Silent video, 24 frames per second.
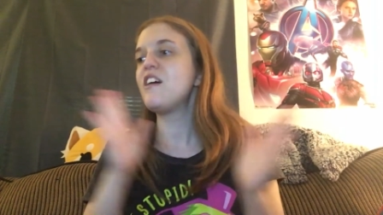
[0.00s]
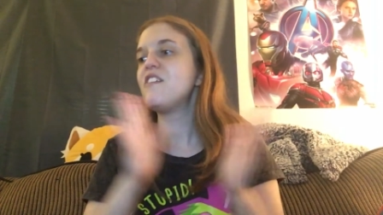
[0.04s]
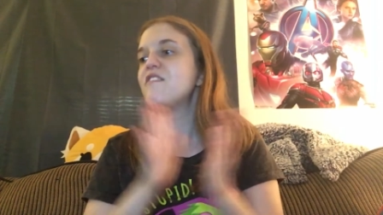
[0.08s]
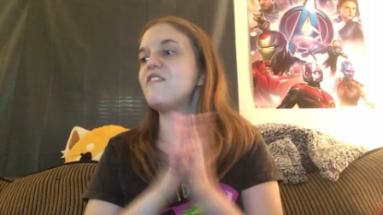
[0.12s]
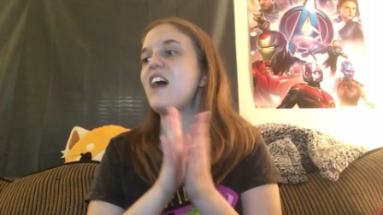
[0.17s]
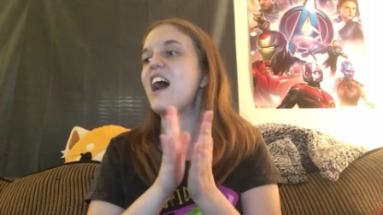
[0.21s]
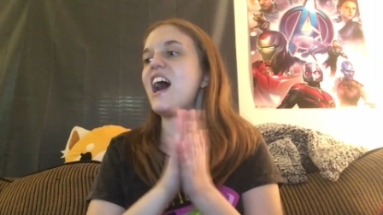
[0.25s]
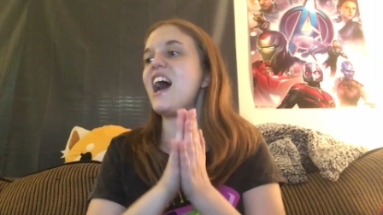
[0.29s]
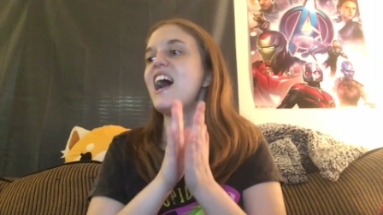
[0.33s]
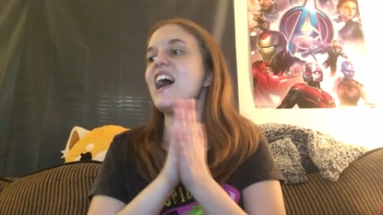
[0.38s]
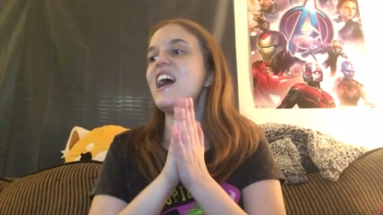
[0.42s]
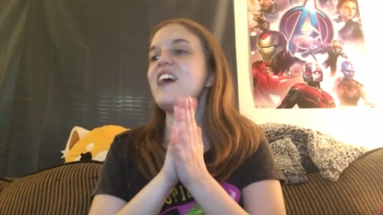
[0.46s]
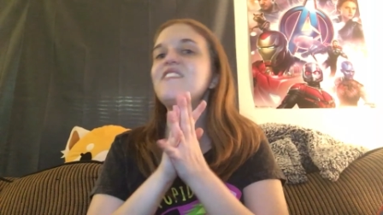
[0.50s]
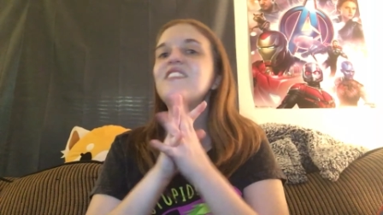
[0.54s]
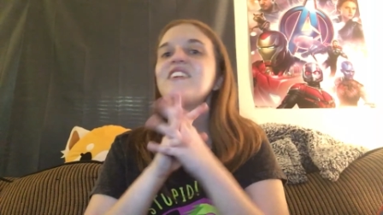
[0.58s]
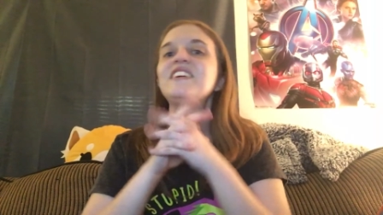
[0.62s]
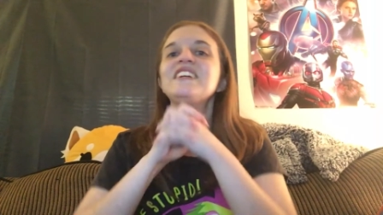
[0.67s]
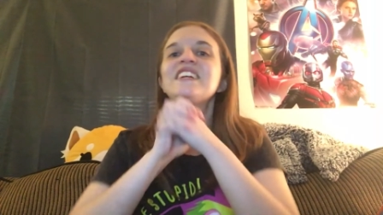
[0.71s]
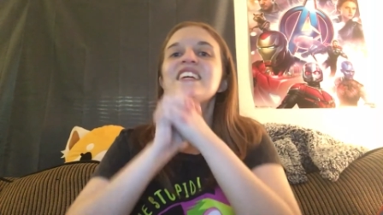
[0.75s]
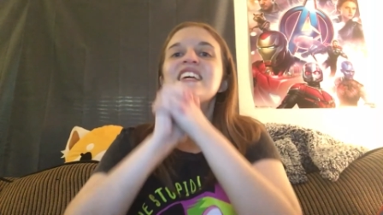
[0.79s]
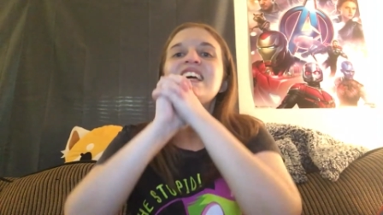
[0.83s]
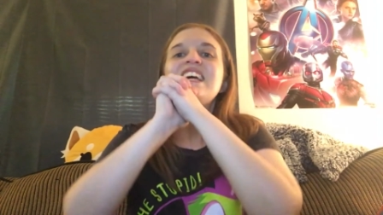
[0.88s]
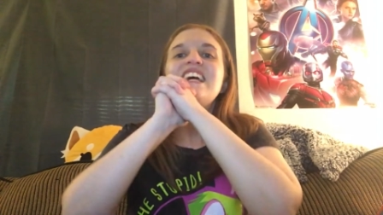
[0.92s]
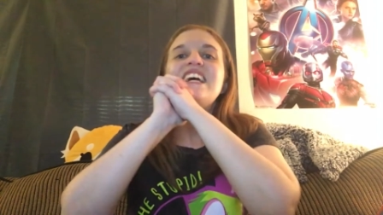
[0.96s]
Five
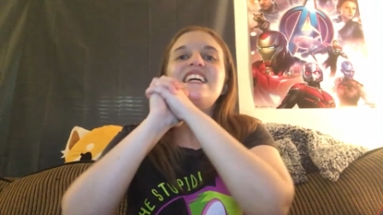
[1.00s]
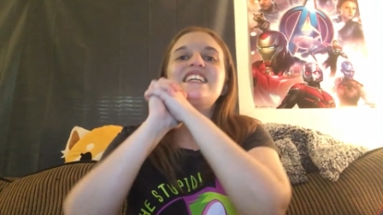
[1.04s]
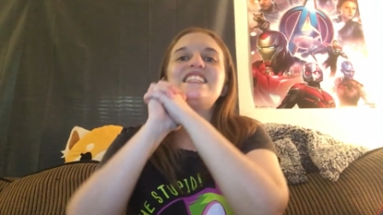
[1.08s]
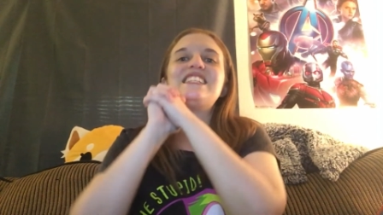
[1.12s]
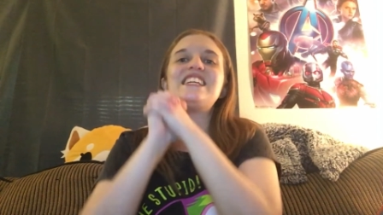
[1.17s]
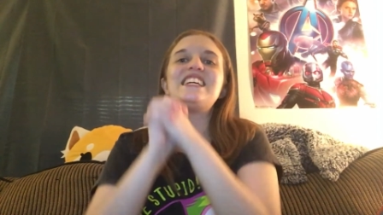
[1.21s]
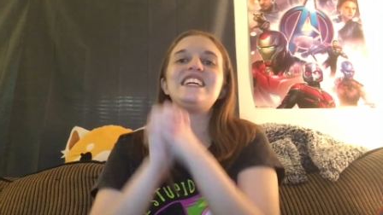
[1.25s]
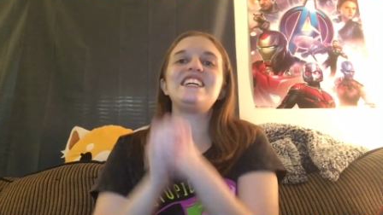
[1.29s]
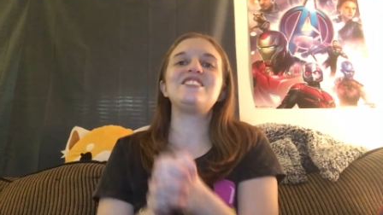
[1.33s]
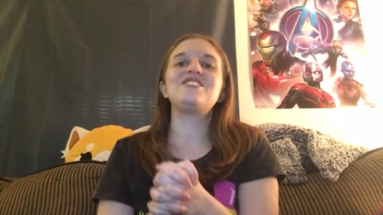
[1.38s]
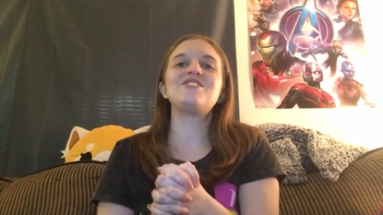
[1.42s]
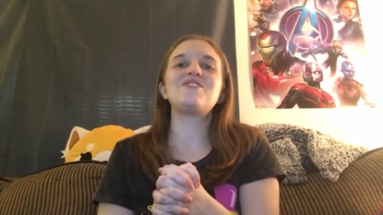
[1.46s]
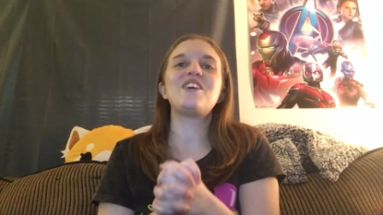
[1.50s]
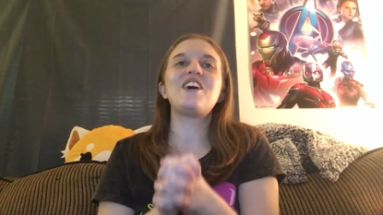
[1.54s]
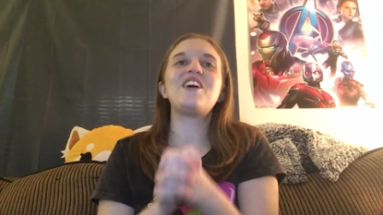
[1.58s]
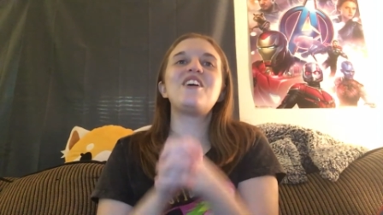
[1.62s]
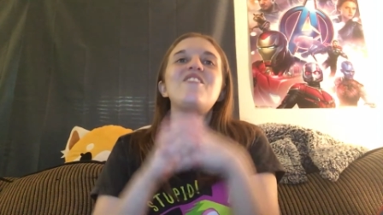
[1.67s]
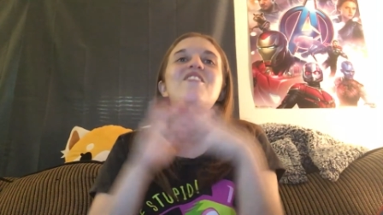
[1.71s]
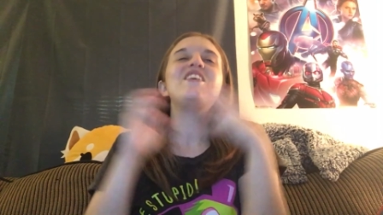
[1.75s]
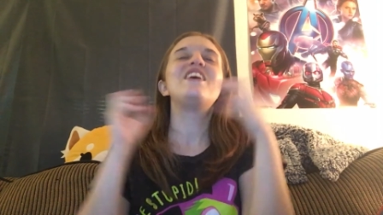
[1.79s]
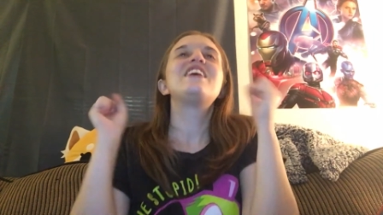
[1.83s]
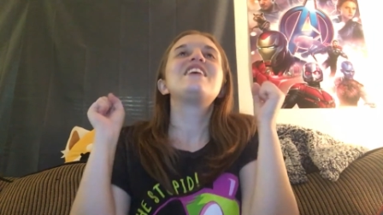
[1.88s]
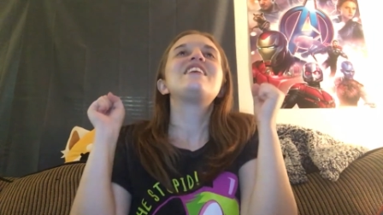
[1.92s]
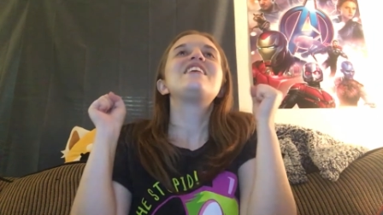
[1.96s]
is
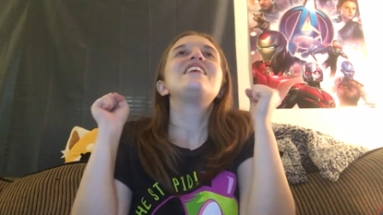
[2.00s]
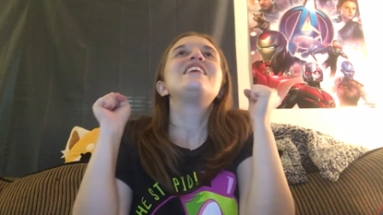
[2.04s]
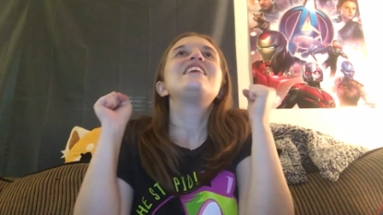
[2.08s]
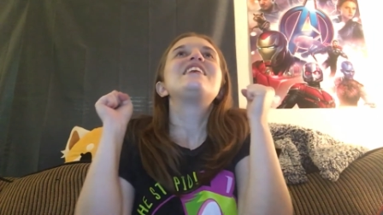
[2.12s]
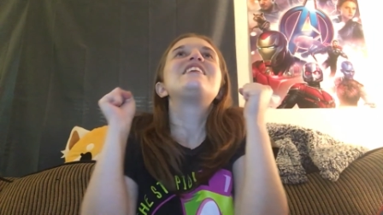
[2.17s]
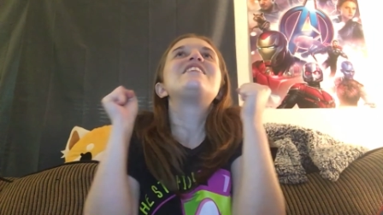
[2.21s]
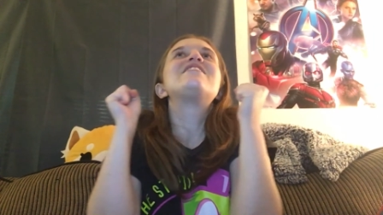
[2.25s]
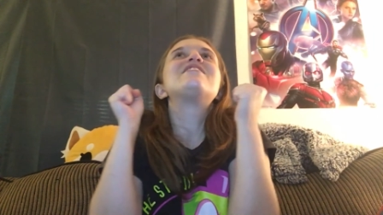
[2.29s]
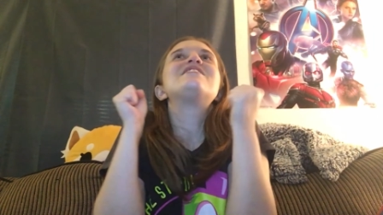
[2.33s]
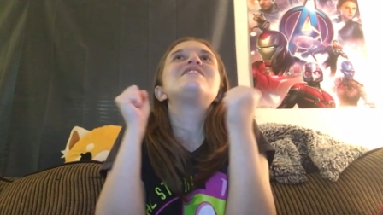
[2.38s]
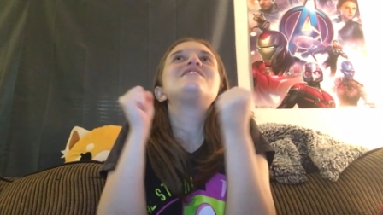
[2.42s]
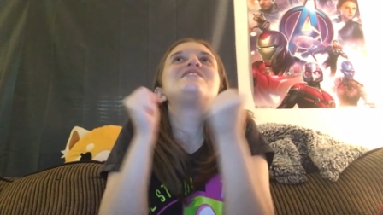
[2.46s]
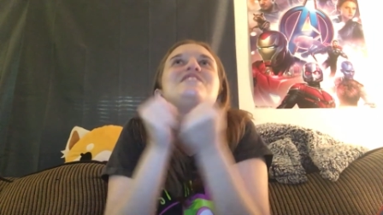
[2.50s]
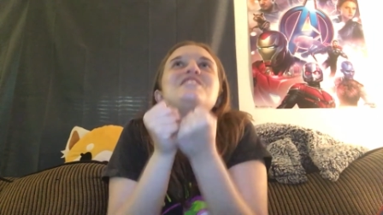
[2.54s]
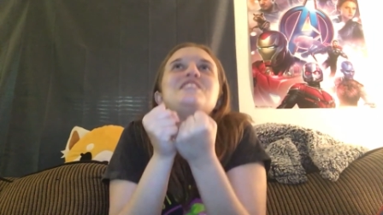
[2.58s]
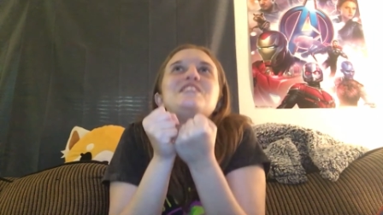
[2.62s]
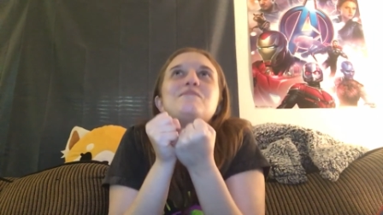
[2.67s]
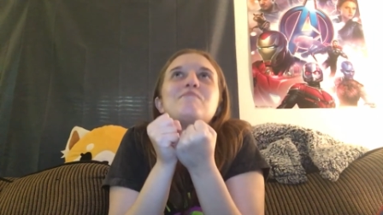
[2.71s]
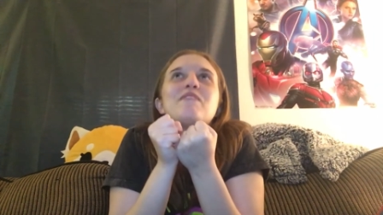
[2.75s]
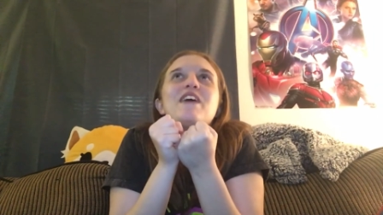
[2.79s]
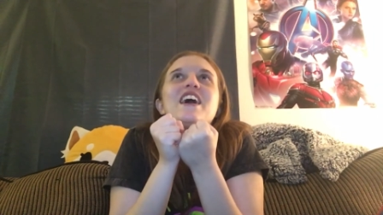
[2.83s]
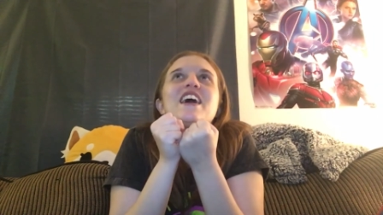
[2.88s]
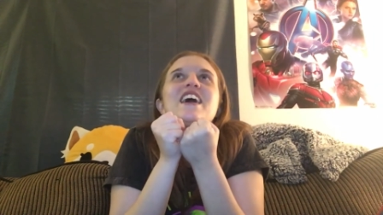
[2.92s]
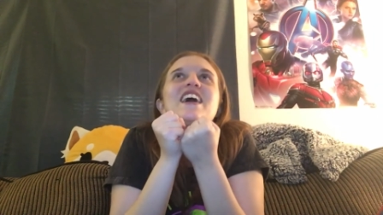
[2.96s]
Eijiro
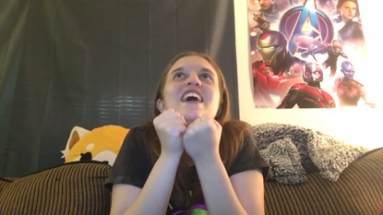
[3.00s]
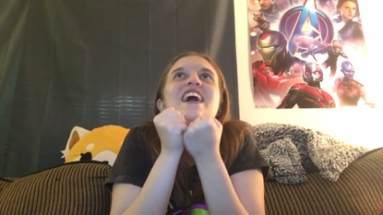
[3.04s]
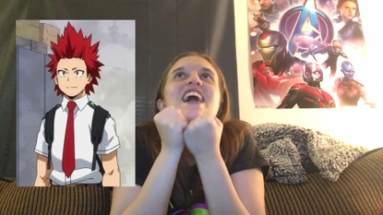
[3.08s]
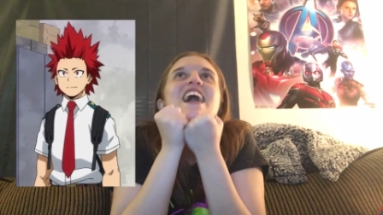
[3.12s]
Kirishima